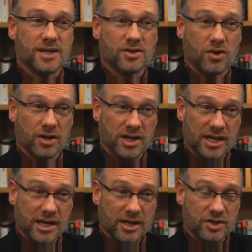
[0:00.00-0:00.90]
that's hard to
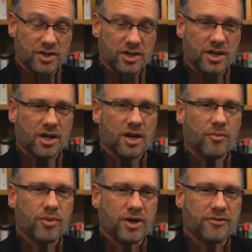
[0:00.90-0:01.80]
gauge,
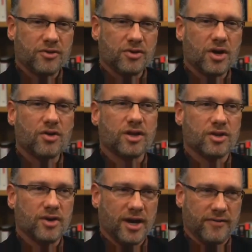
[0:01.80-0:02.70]
but if you know that
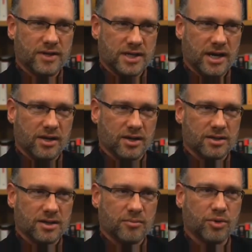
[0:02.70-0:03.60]
you have the
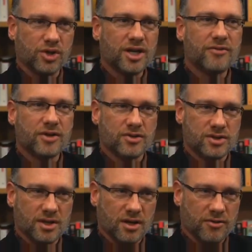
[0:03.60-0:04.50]
talent, believe in
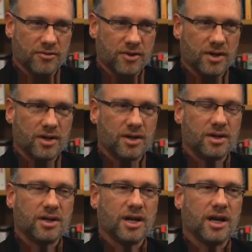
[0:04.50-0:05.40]
yourself
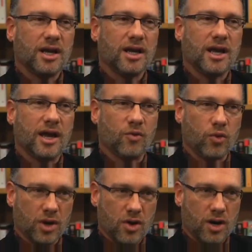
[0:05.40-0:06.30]
and
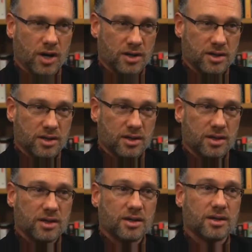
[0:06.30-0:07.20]
work hard
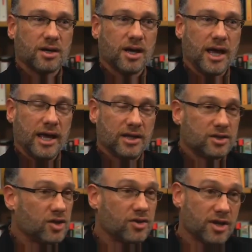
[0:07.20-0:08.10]

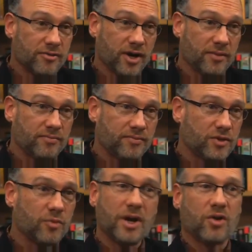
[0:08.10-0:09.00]
and don't give up.
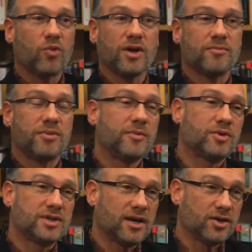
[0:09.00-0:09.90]
No matter what
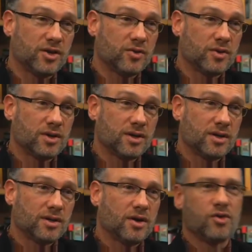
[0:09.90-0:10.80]
people tell you,
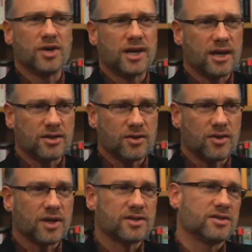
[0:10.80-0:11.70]
oh, you can't do
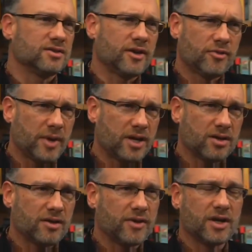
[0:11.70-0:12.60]
this, you'll never make a
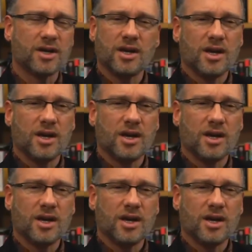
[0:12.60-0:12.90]
living,